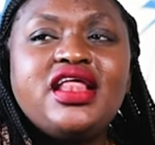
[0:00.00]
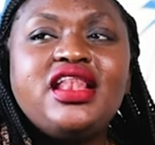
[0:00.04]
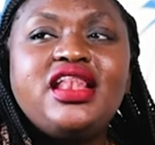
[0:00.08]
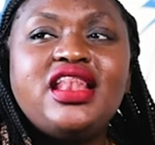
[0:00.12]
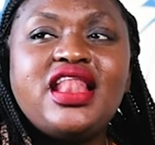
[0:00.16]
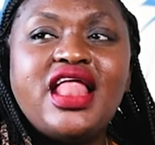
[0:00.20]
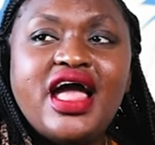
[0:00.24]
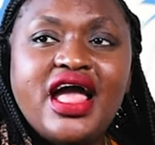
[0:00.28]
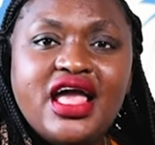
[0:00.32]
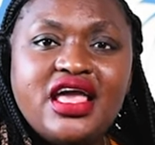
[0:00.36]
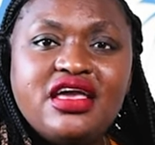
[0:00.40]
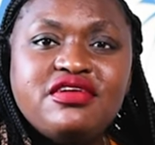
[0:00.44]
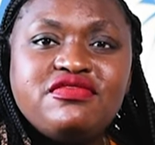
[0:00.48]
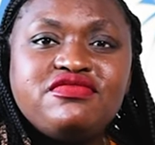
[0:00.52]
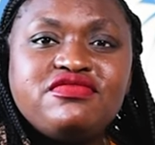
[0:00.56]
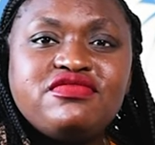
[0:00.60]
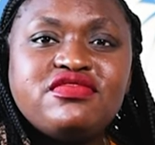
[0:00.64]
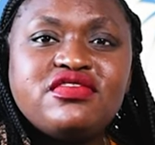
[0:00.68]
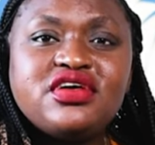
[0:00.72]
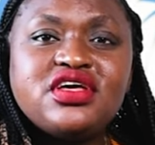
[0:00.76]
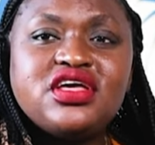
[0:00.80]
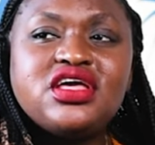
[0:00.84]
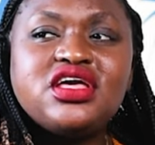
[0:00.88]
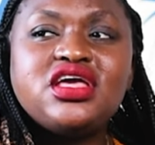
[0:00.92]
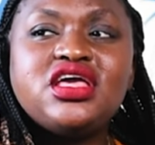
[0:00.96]

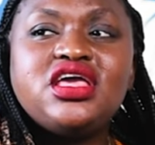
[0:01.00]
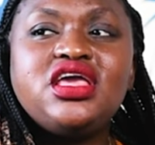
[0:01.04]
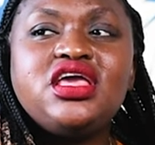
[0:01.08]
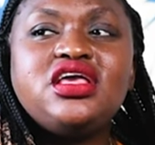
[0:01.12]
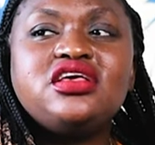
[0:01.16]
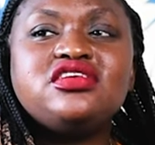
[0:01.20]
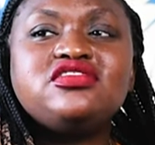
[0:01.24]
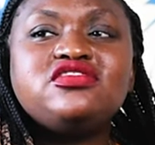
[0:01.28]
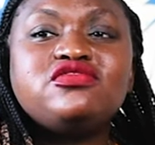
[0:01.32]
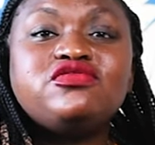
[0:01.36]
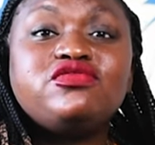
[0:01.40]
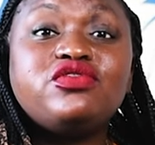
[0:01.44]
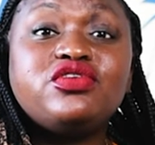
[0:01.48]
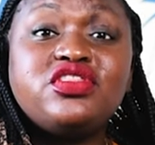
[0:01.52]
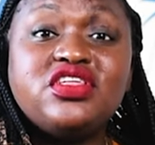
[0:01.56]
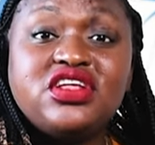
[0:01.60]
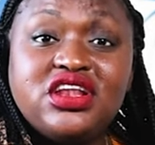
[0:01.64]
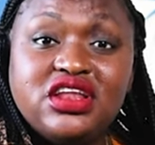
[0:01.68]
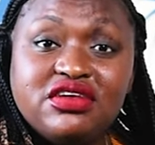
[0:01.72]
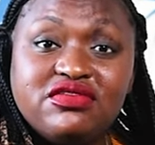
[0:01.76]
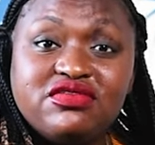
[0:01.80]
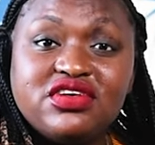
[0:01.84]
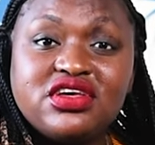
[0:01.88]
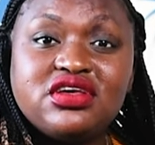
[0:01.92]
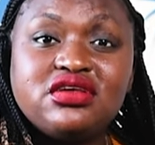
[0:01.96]
Life is for the
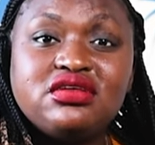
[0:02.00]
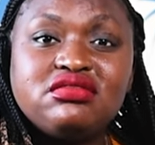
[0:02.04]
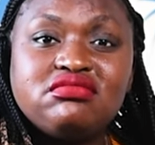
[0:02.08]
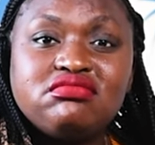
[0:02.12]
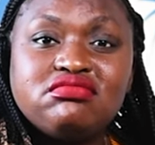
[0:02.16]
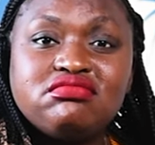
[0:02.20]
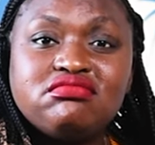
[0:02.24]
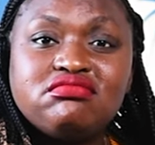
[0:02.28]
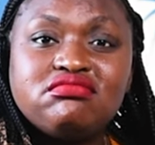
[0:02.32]
living.